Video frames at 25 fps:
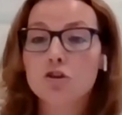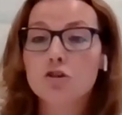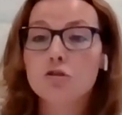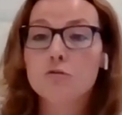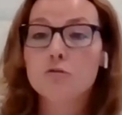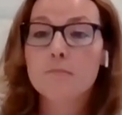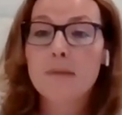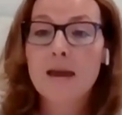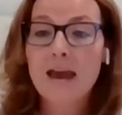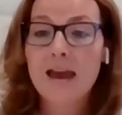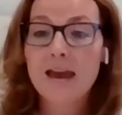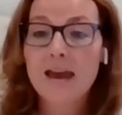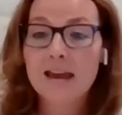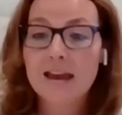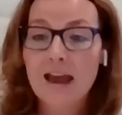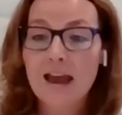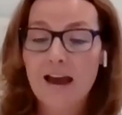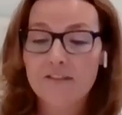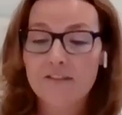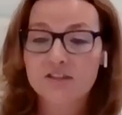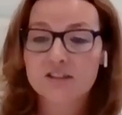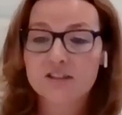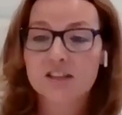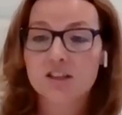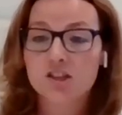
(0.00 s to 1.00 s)
Now, you
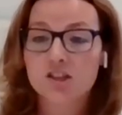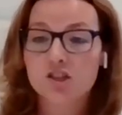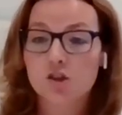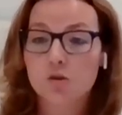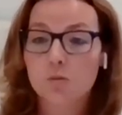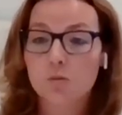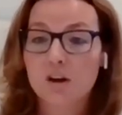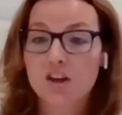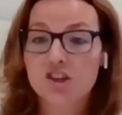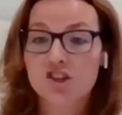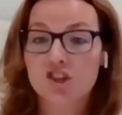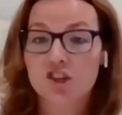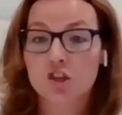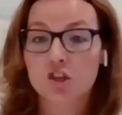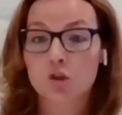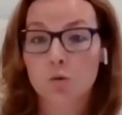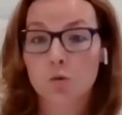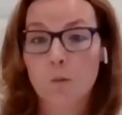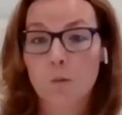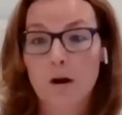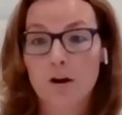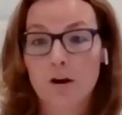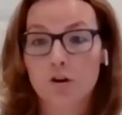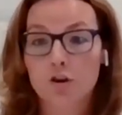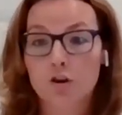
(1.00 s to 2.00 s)
may have
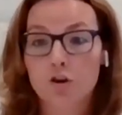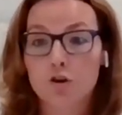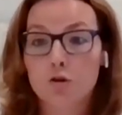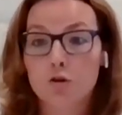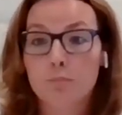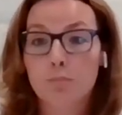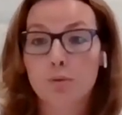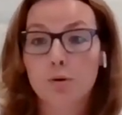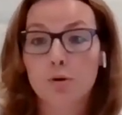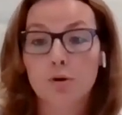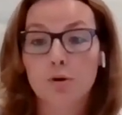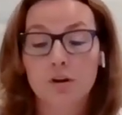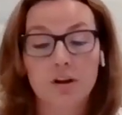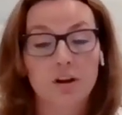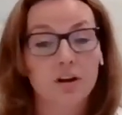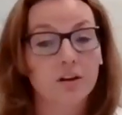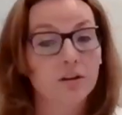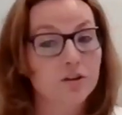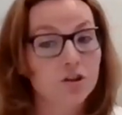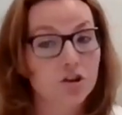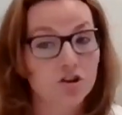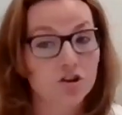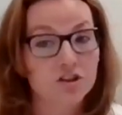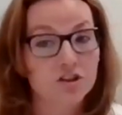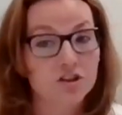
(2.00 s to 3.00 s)
situations where you
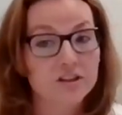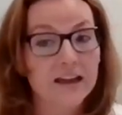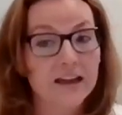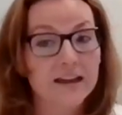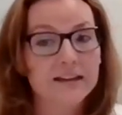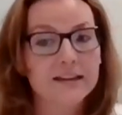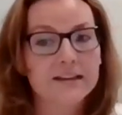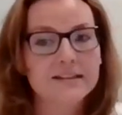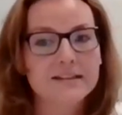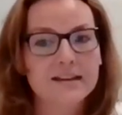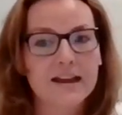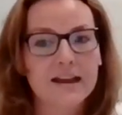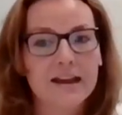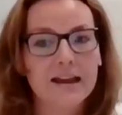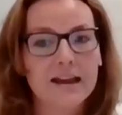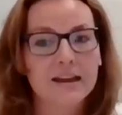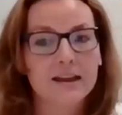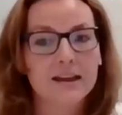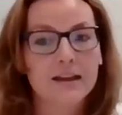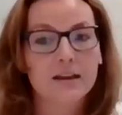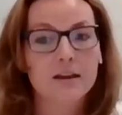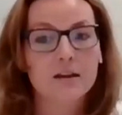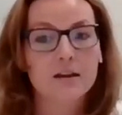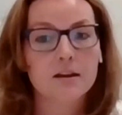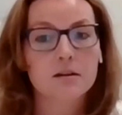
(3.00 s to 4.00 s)
put your
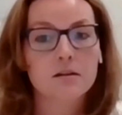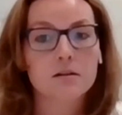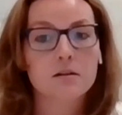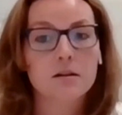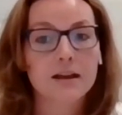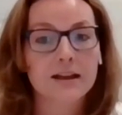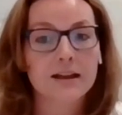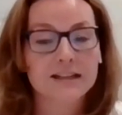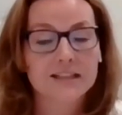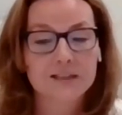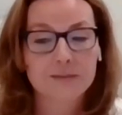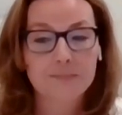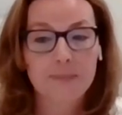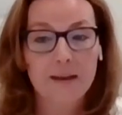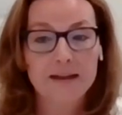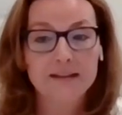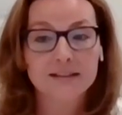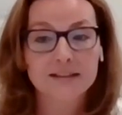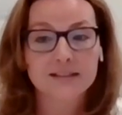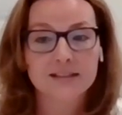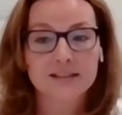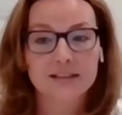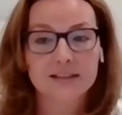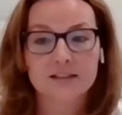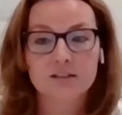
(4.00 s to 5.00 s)
day-to-day
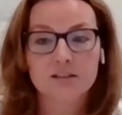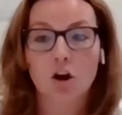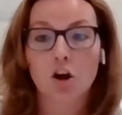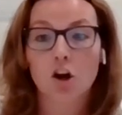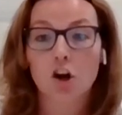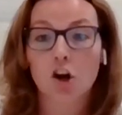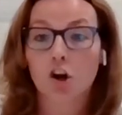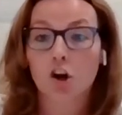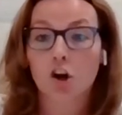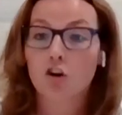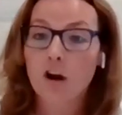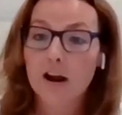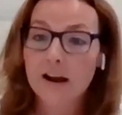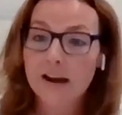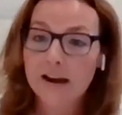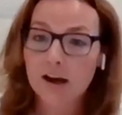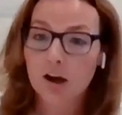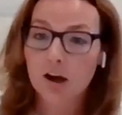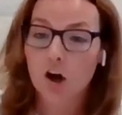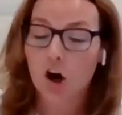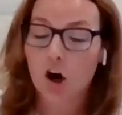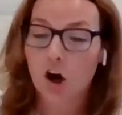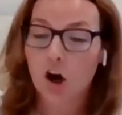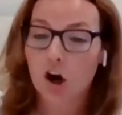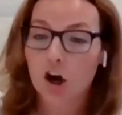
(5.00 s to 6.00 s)
expenses on a
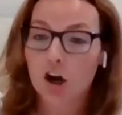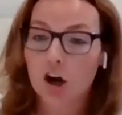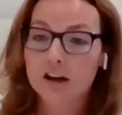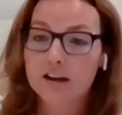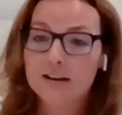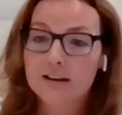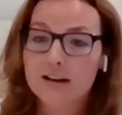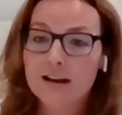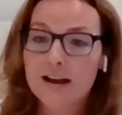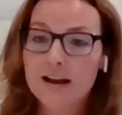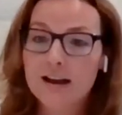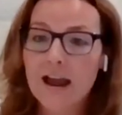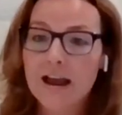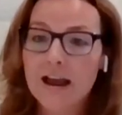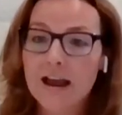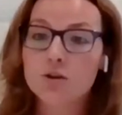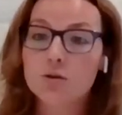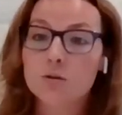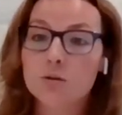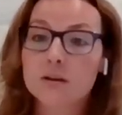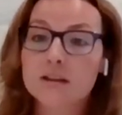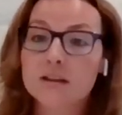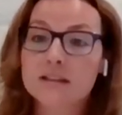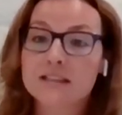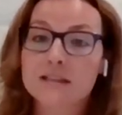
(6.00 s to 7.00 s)
credit card,
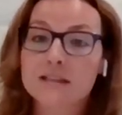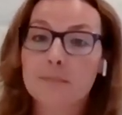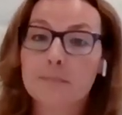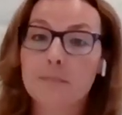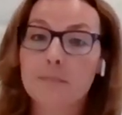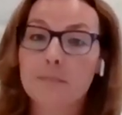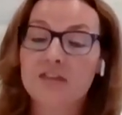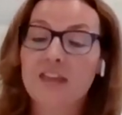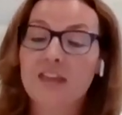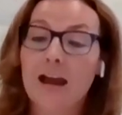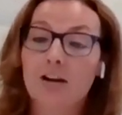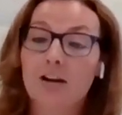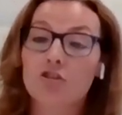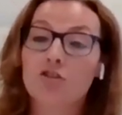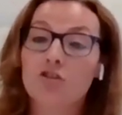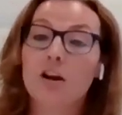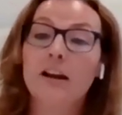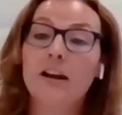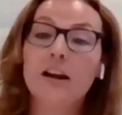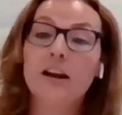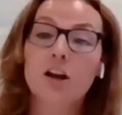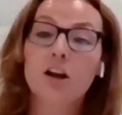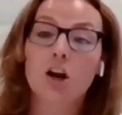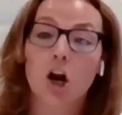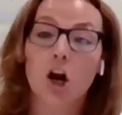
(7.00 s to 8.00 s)
and you could submit
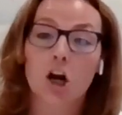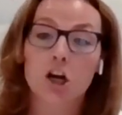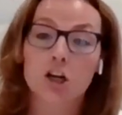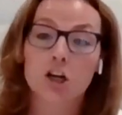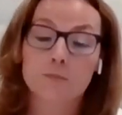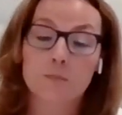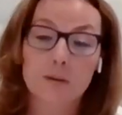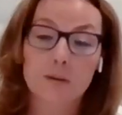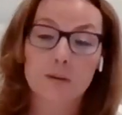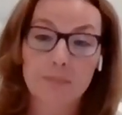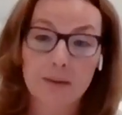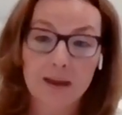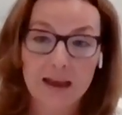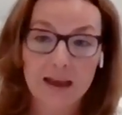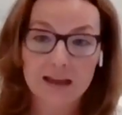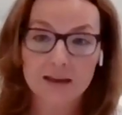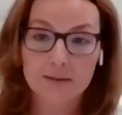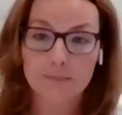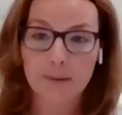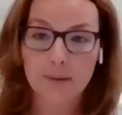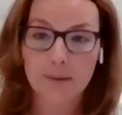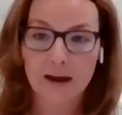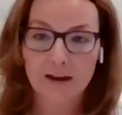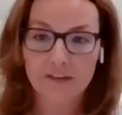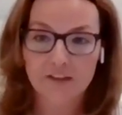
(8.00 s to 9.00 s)
that credit card to
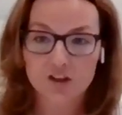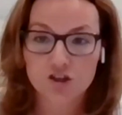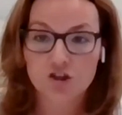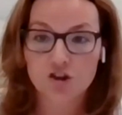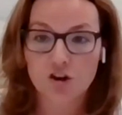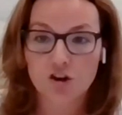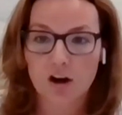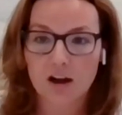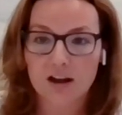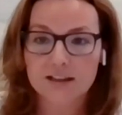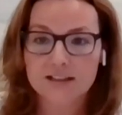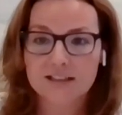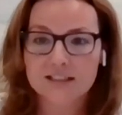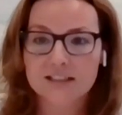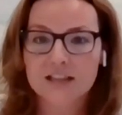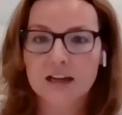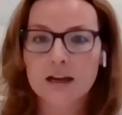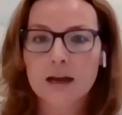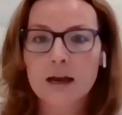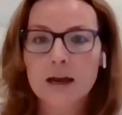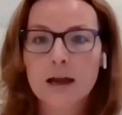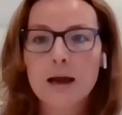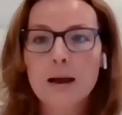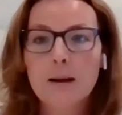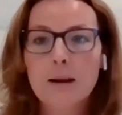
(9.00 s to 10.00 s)
be paid by the
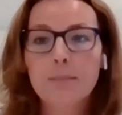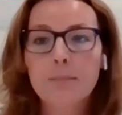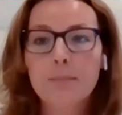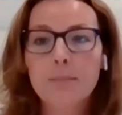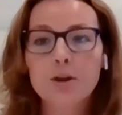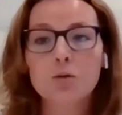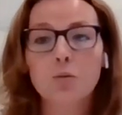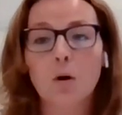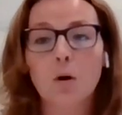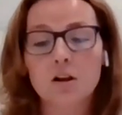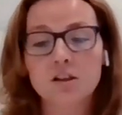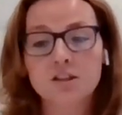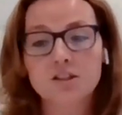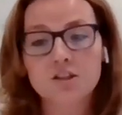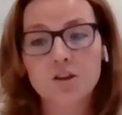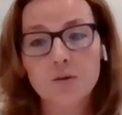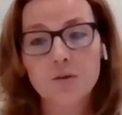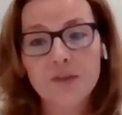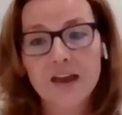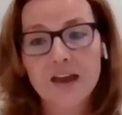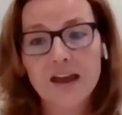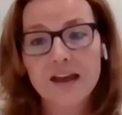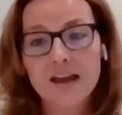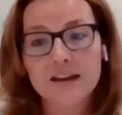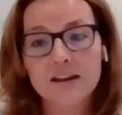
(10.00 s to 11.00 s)
trust, but you
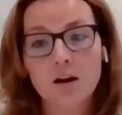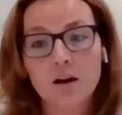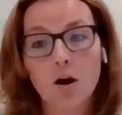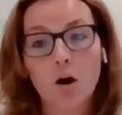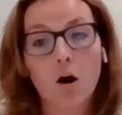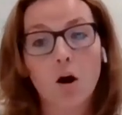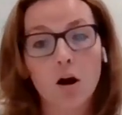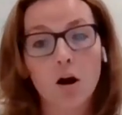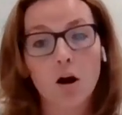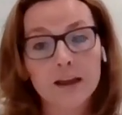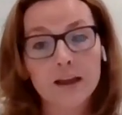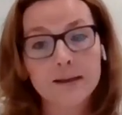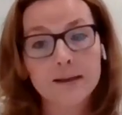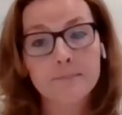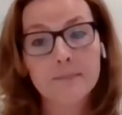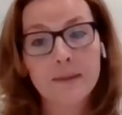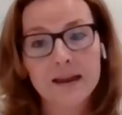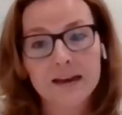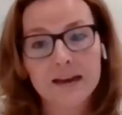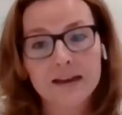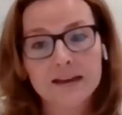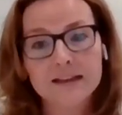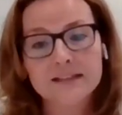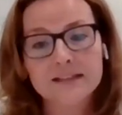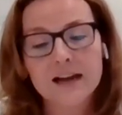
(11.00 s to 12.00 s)
also then,
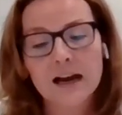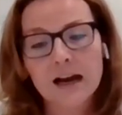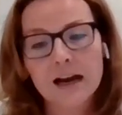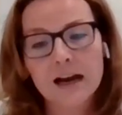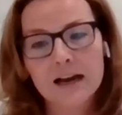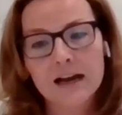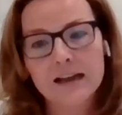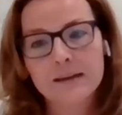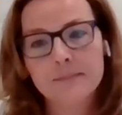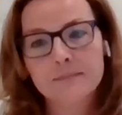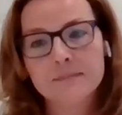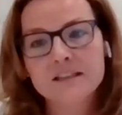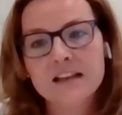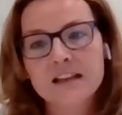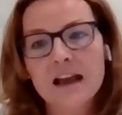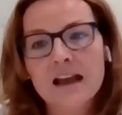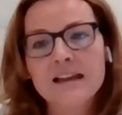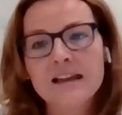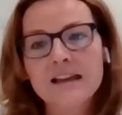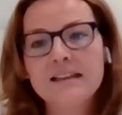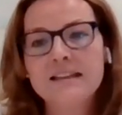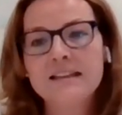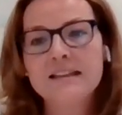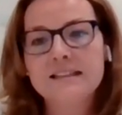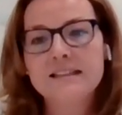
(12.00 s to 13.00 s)
in many
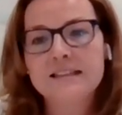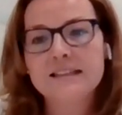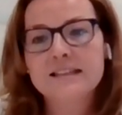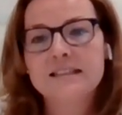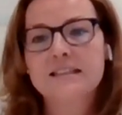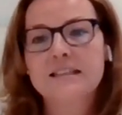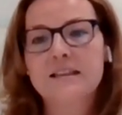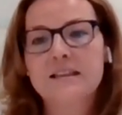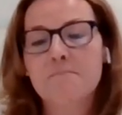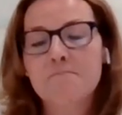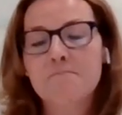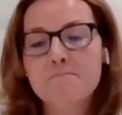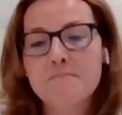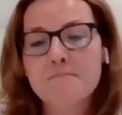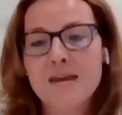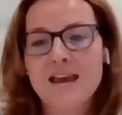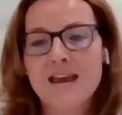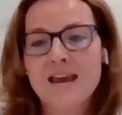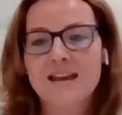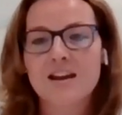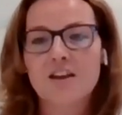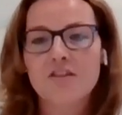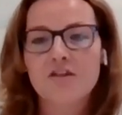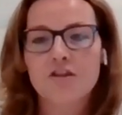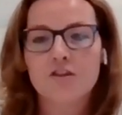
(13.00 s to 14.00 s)
times, need to
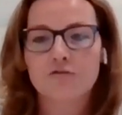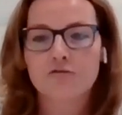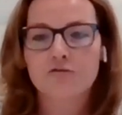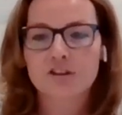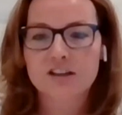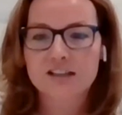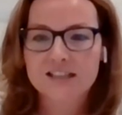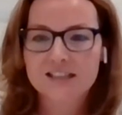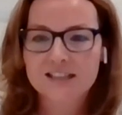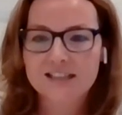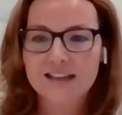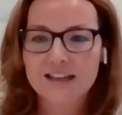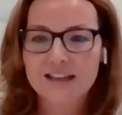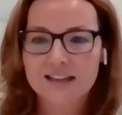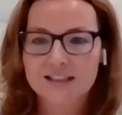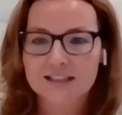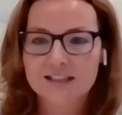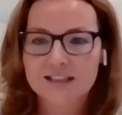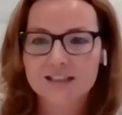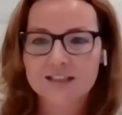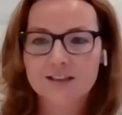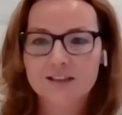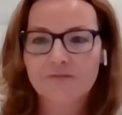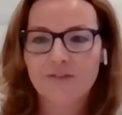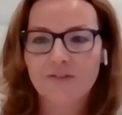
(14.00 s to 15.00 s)
submit the
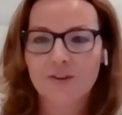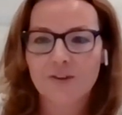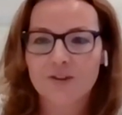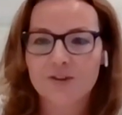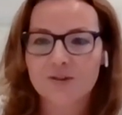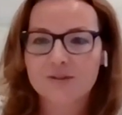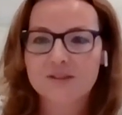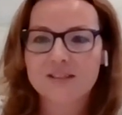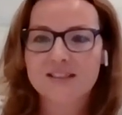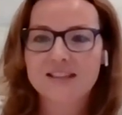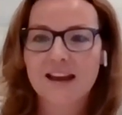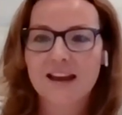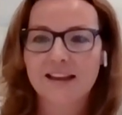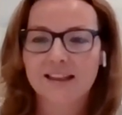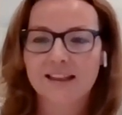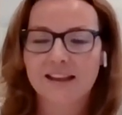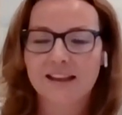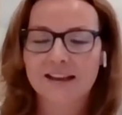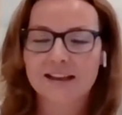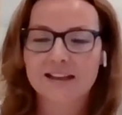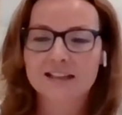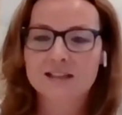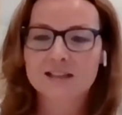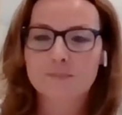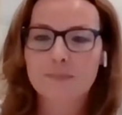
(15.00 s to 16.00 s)
receipts for those
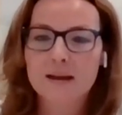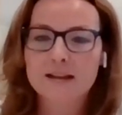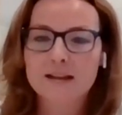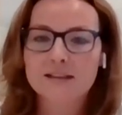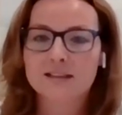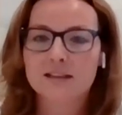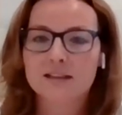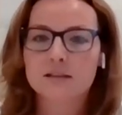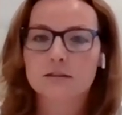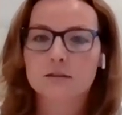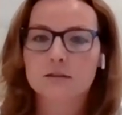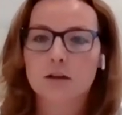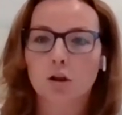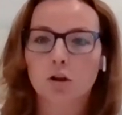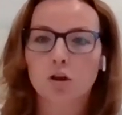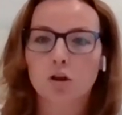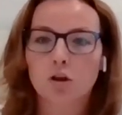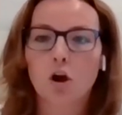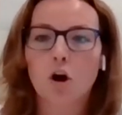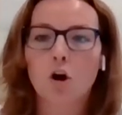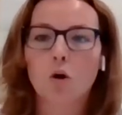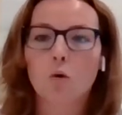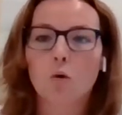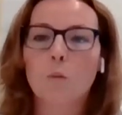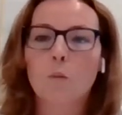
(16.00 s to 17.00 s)
daily
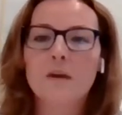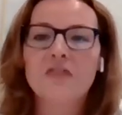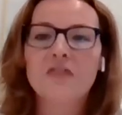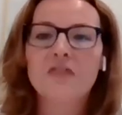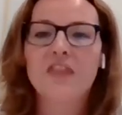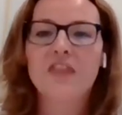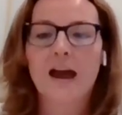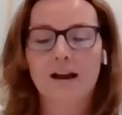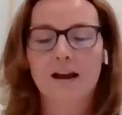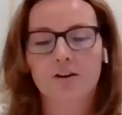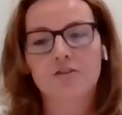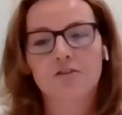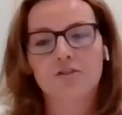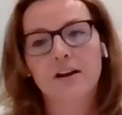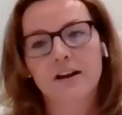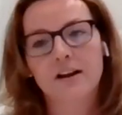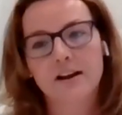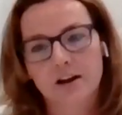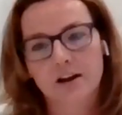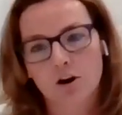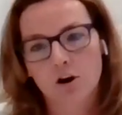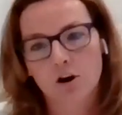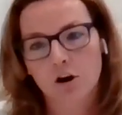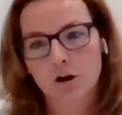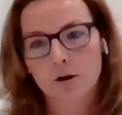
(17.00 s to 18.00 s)
expenses along with
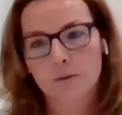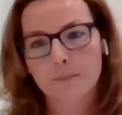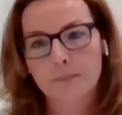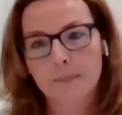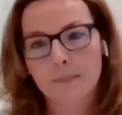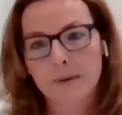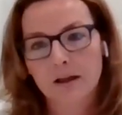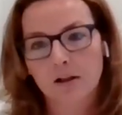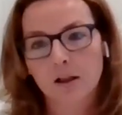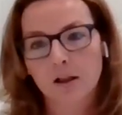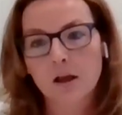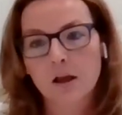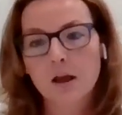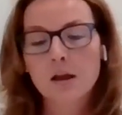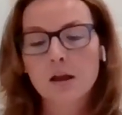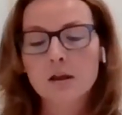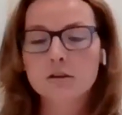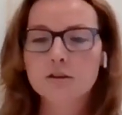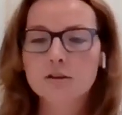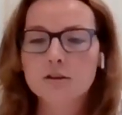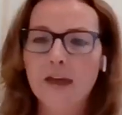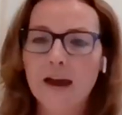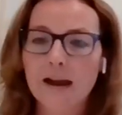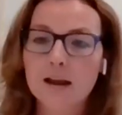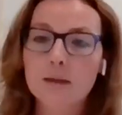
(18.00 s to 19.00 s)
that credit card
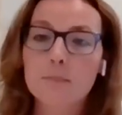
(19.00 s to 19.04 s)
bill.